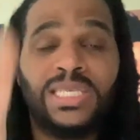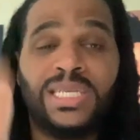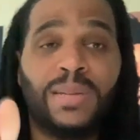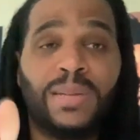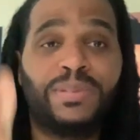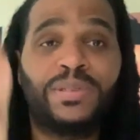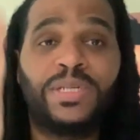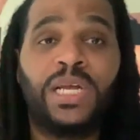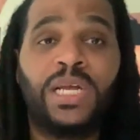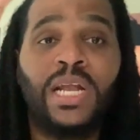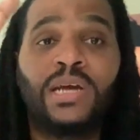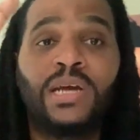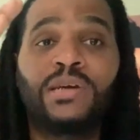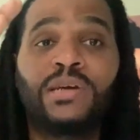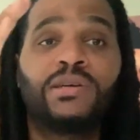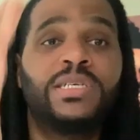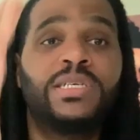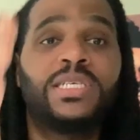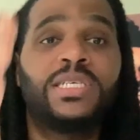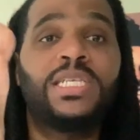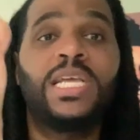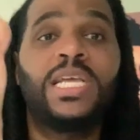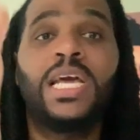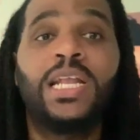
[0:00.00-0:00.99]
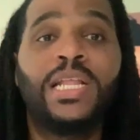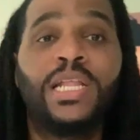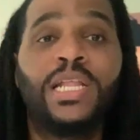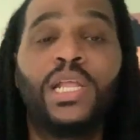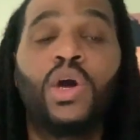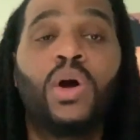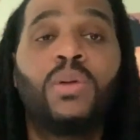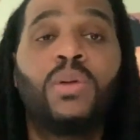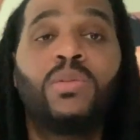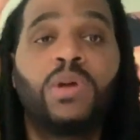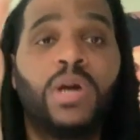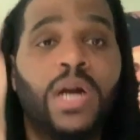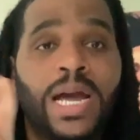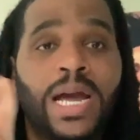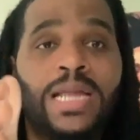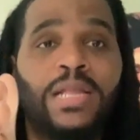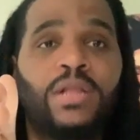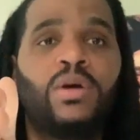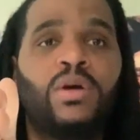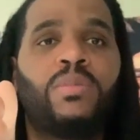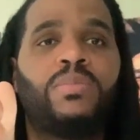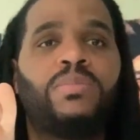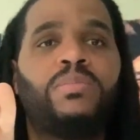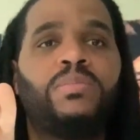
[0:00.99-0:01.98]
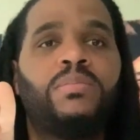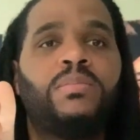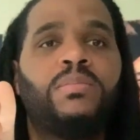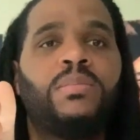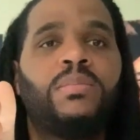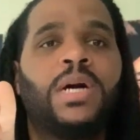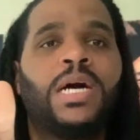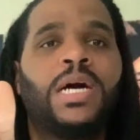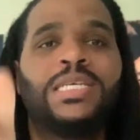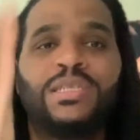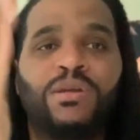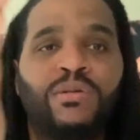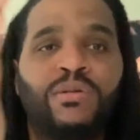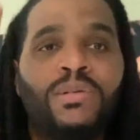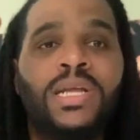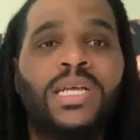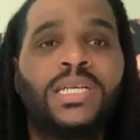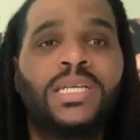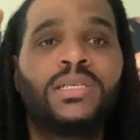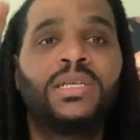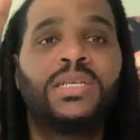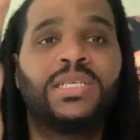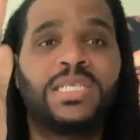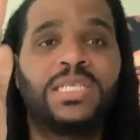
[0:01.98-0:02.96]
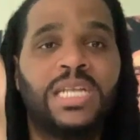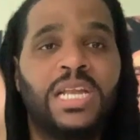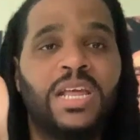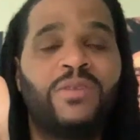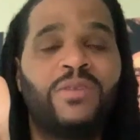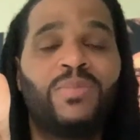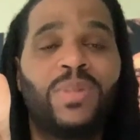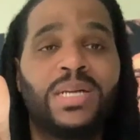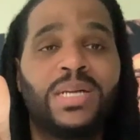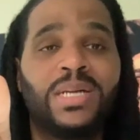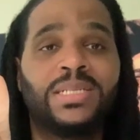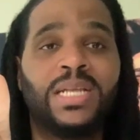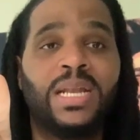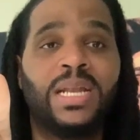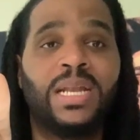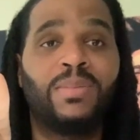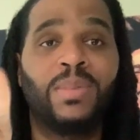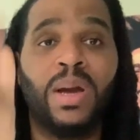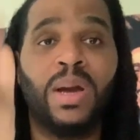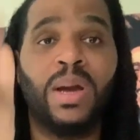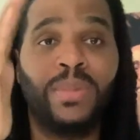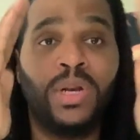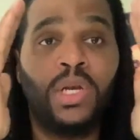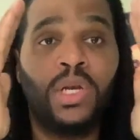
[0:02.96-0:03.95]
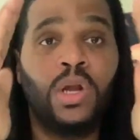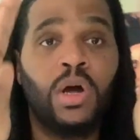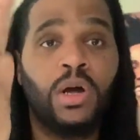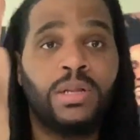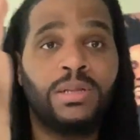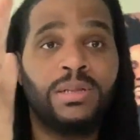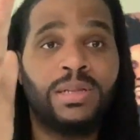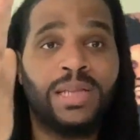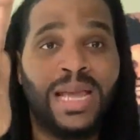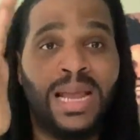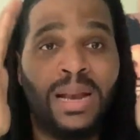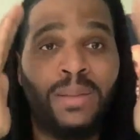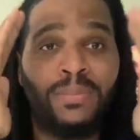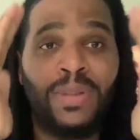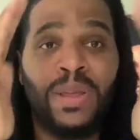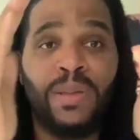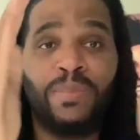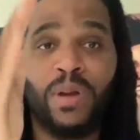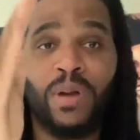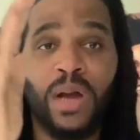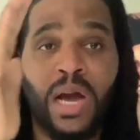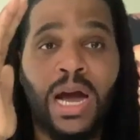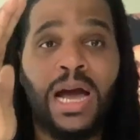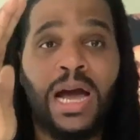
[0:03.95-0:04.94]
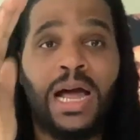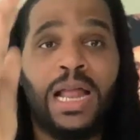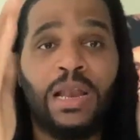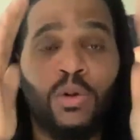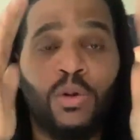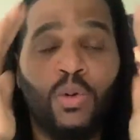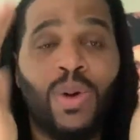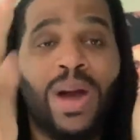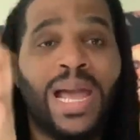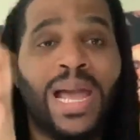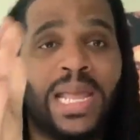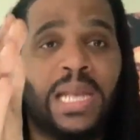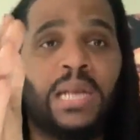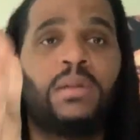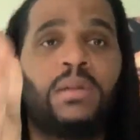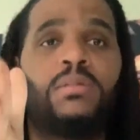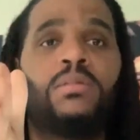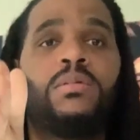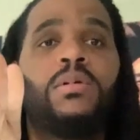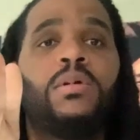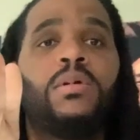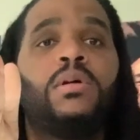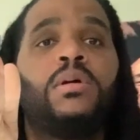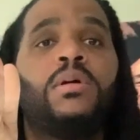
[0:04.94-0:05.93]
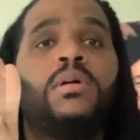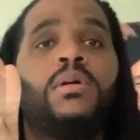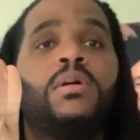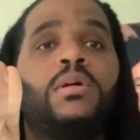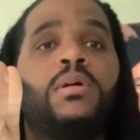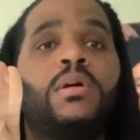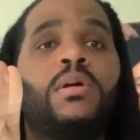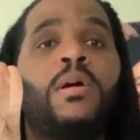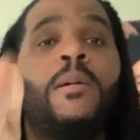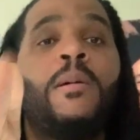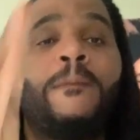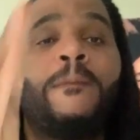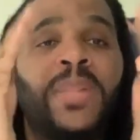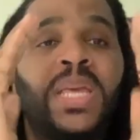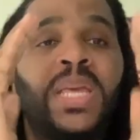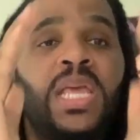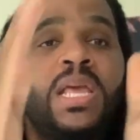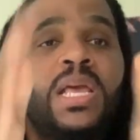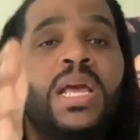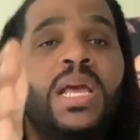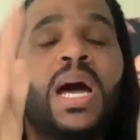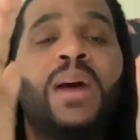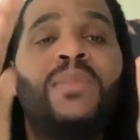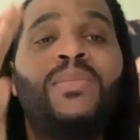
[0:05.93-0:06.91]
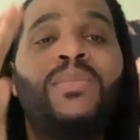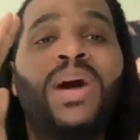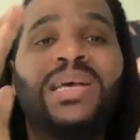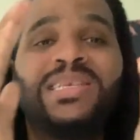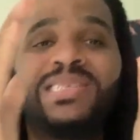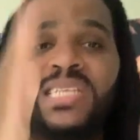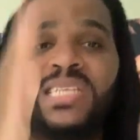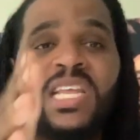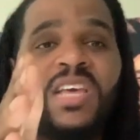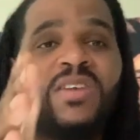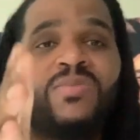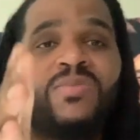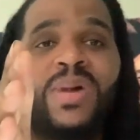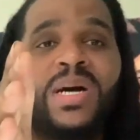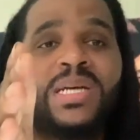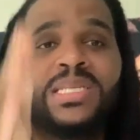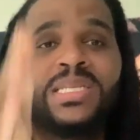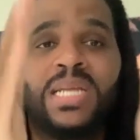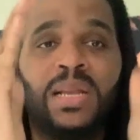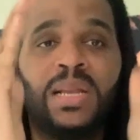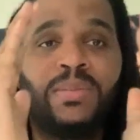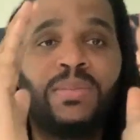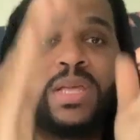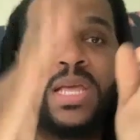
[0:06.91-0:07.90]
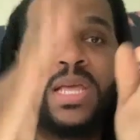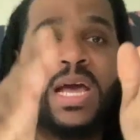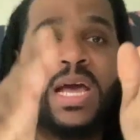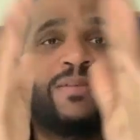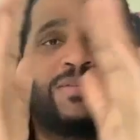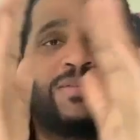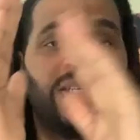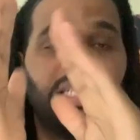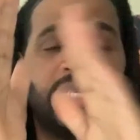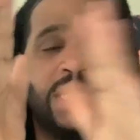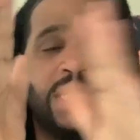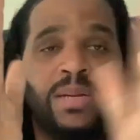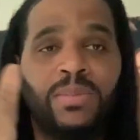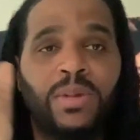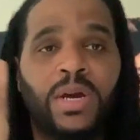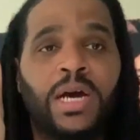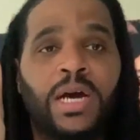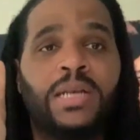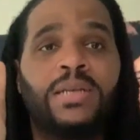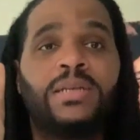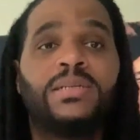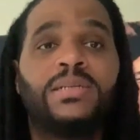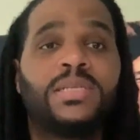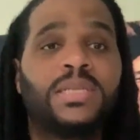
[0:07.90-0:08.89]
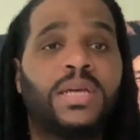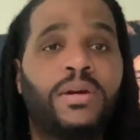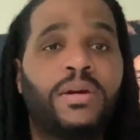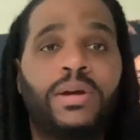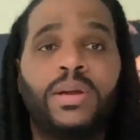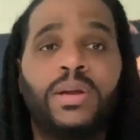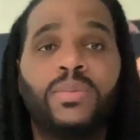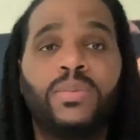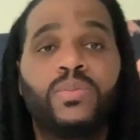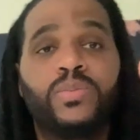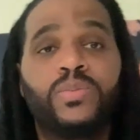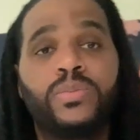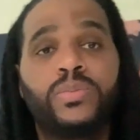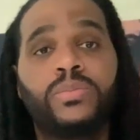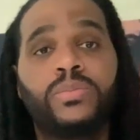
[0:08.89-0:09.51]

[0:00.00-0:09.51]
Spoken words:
inception of Christianity come right up, as it relates to the slave master them, because I don't tell people all the while. Me and my slave master them can't have the same God. Sorry.